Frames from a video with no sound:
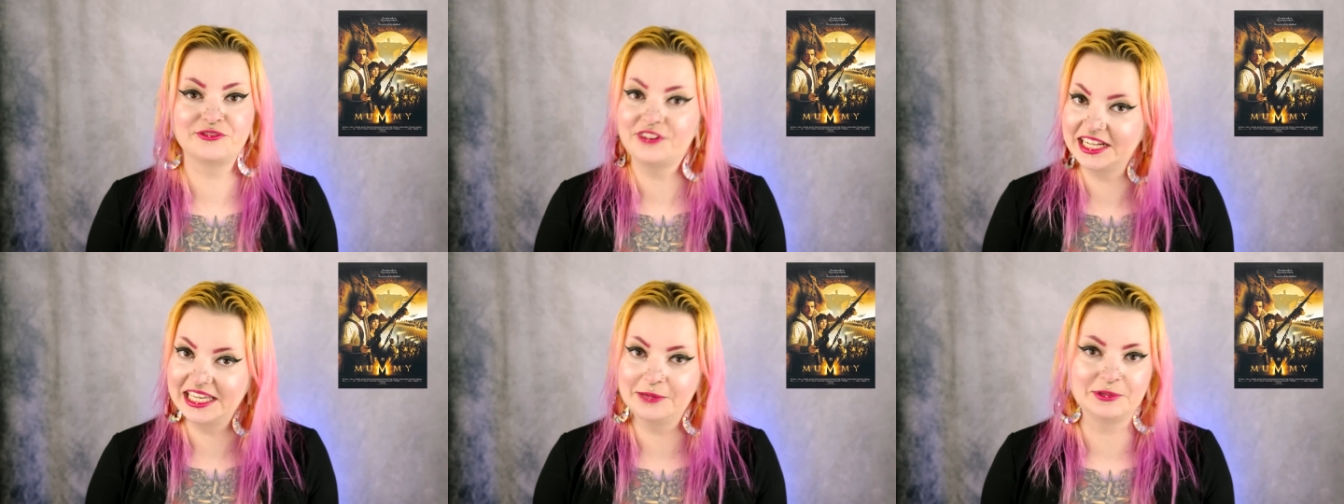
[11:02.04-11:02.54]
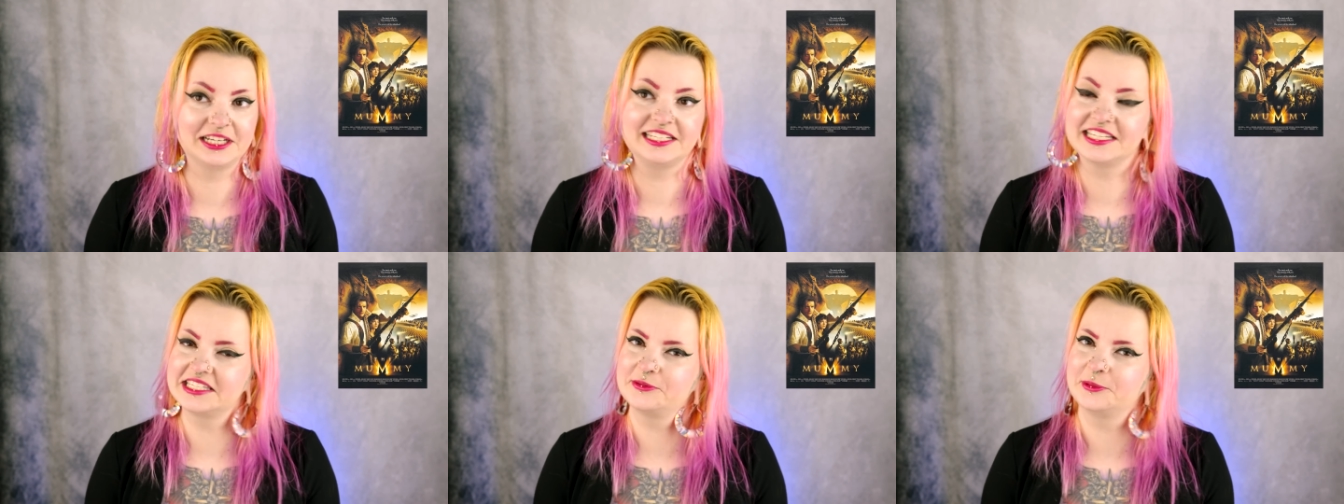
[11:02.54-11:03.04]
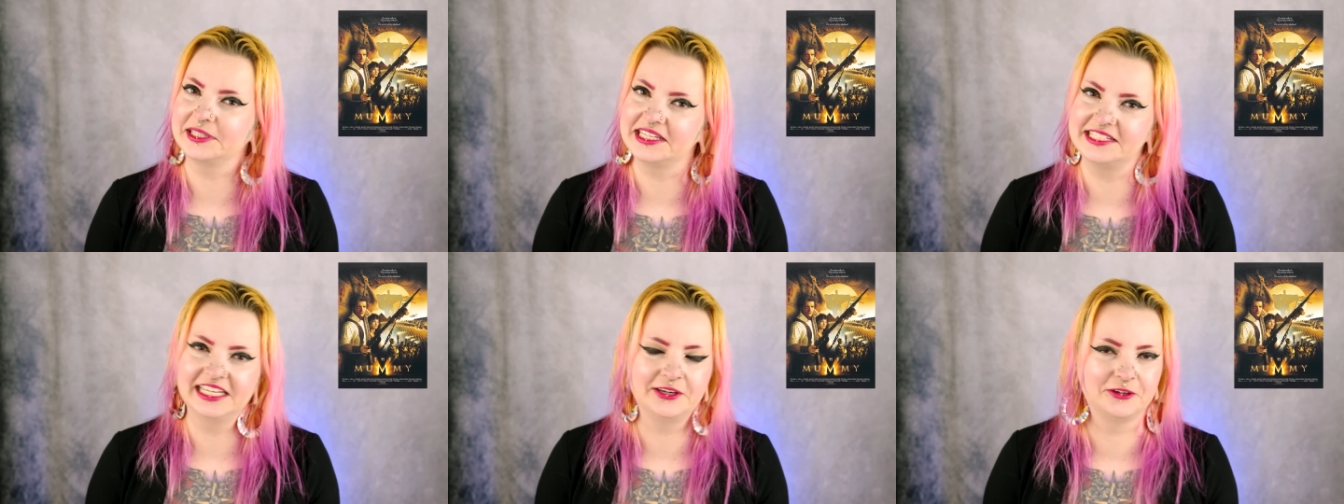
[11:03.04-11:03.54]
funny, but it doesn't really
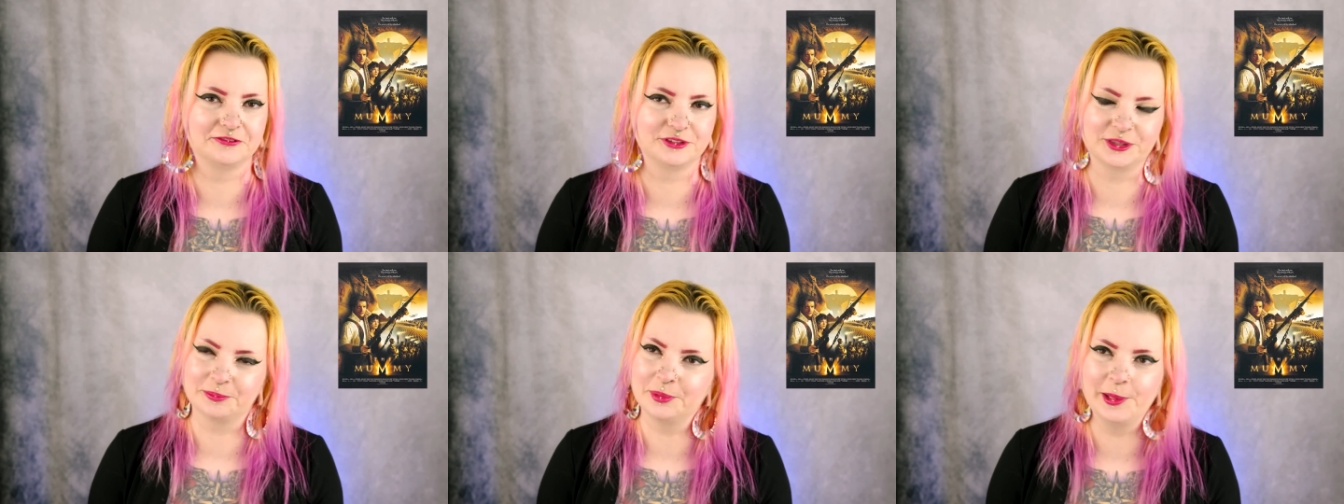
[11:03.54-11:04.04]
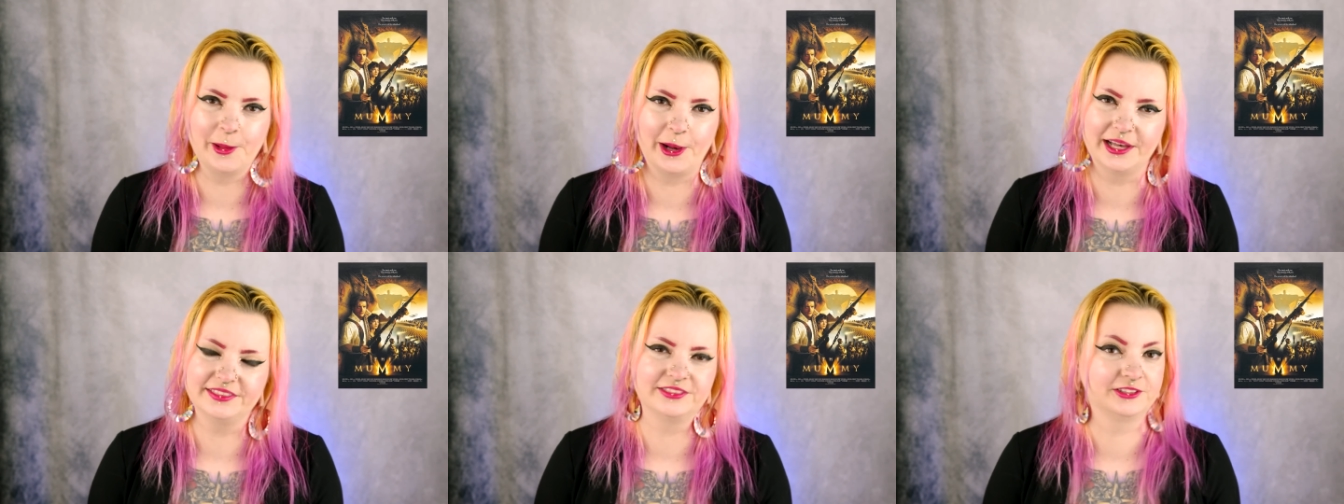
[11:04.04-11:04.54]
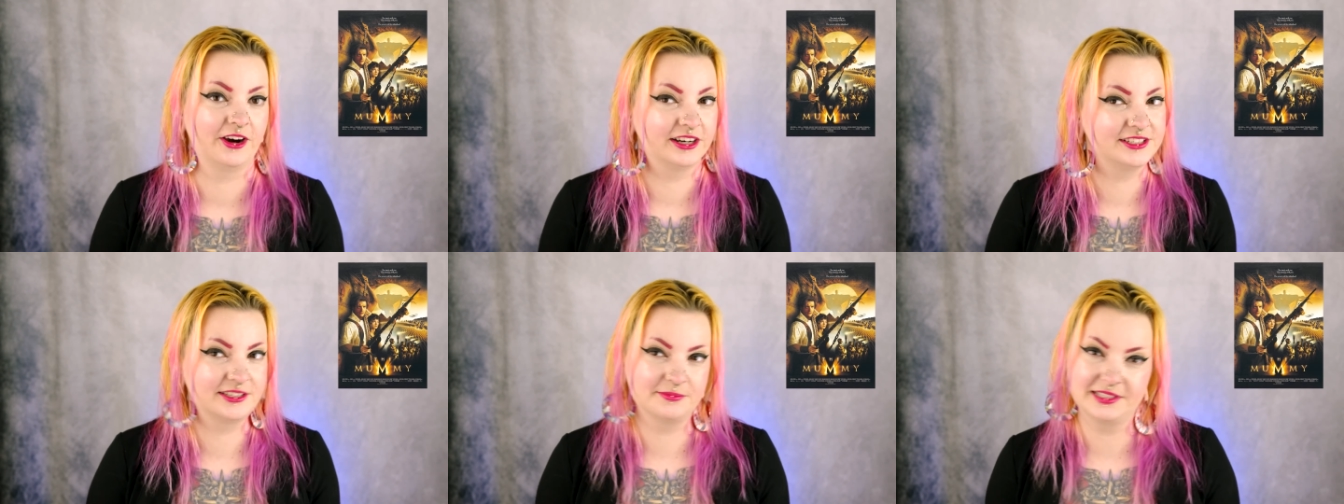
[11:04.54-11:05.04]
take over the plot. There are
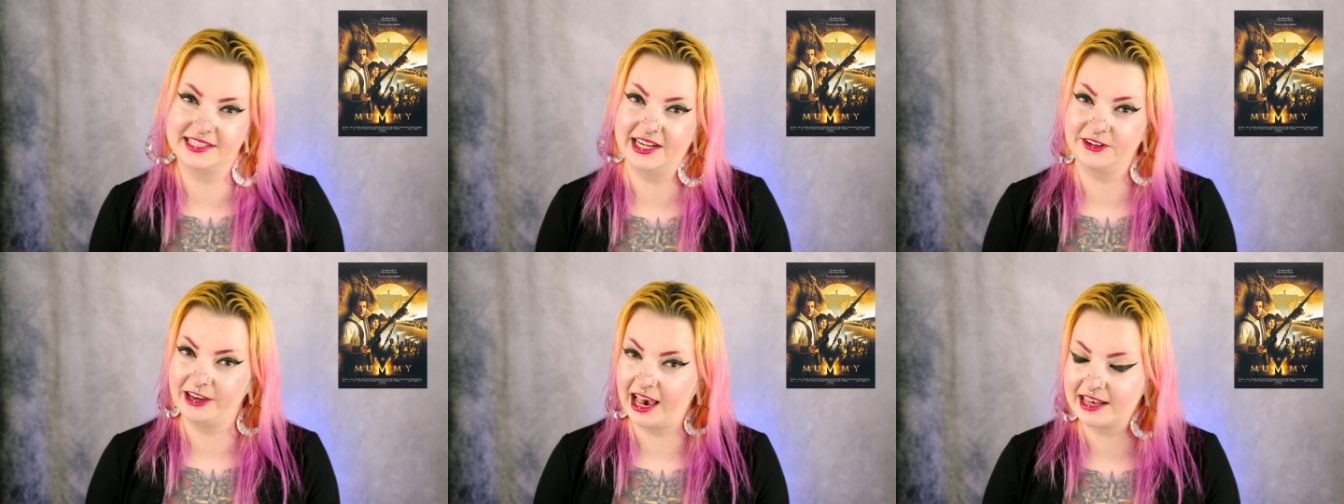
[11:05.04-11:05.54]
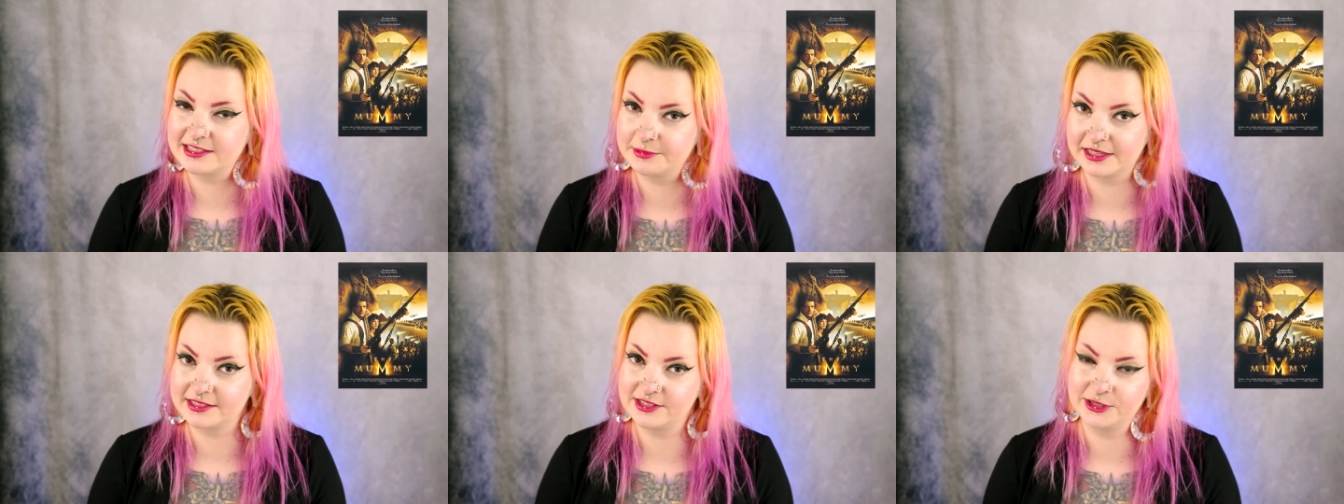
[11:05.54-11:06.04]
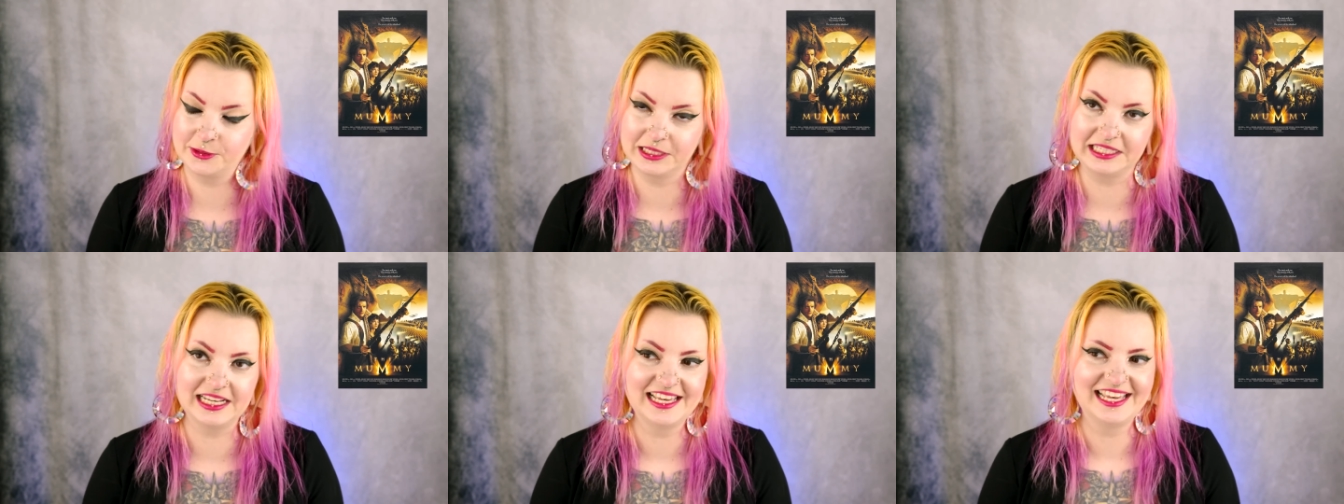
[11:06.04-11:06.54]
some scary aspects to
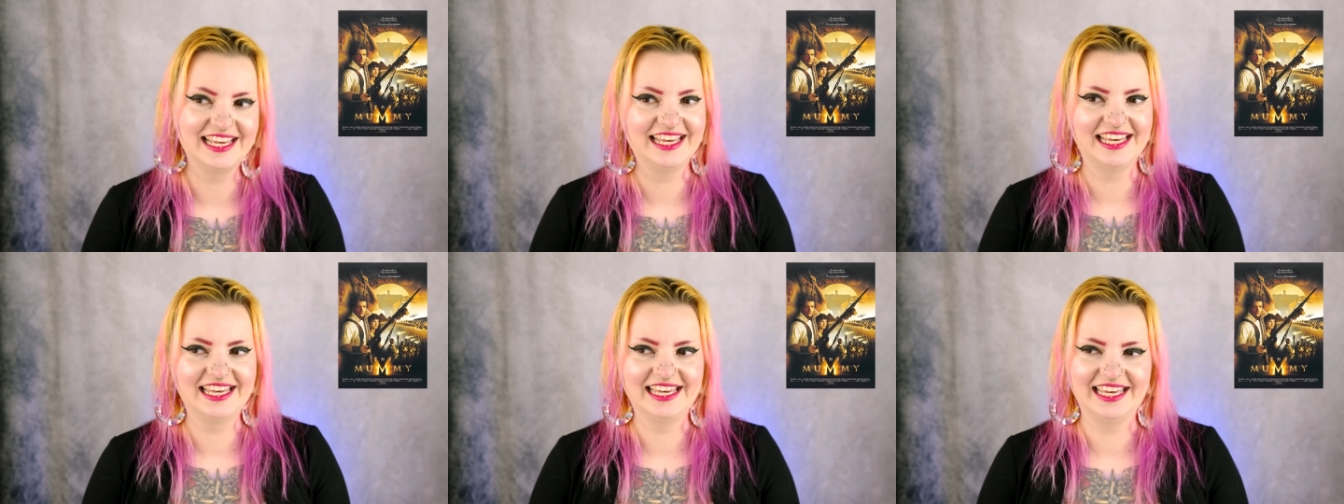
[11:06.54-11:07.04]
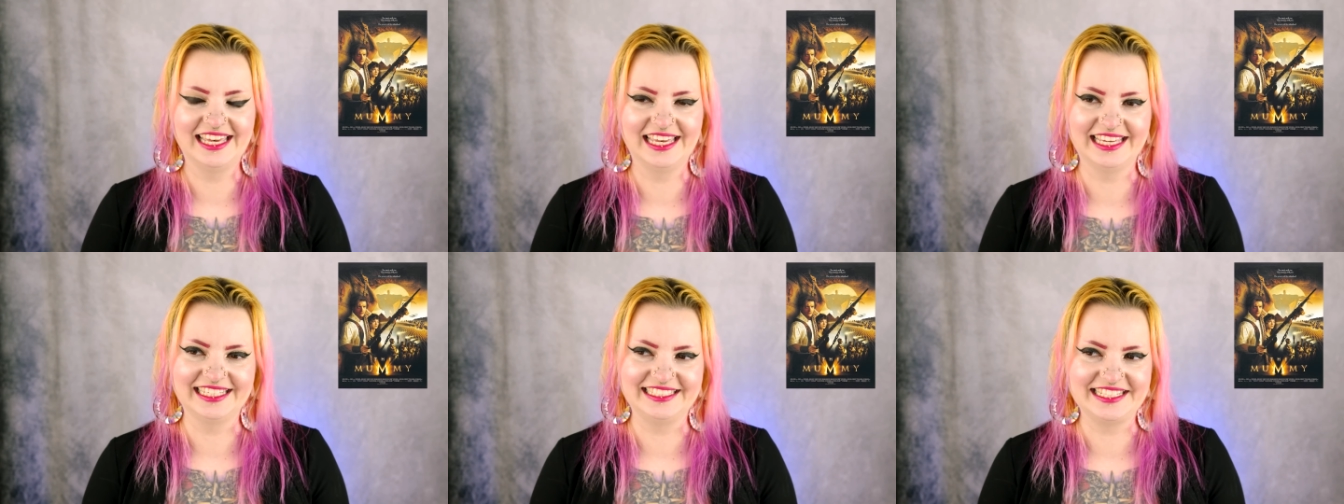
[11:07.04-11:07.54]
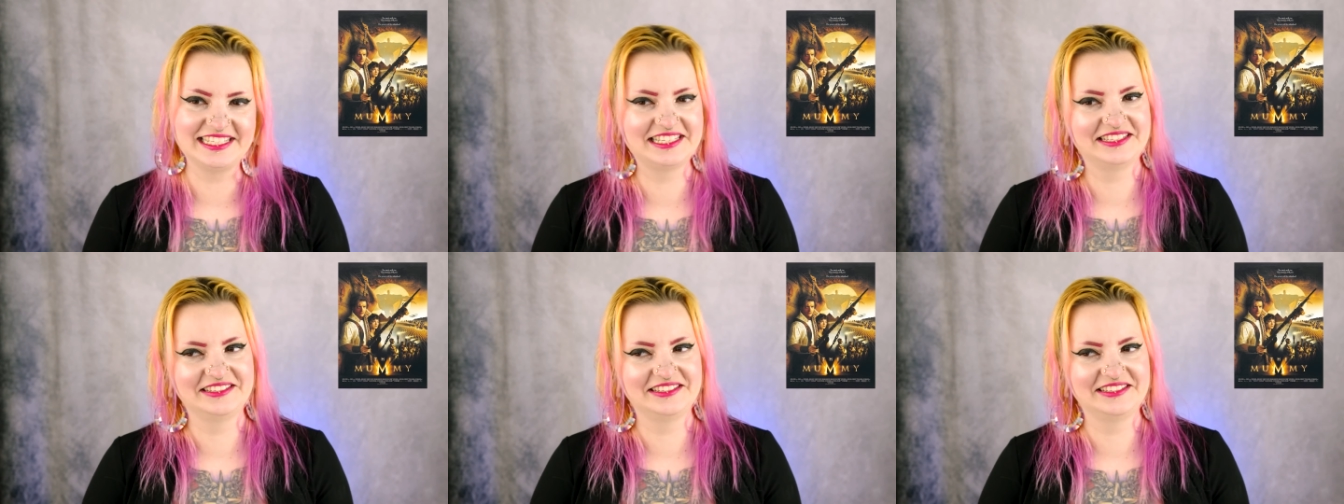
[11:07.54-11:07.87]
it, and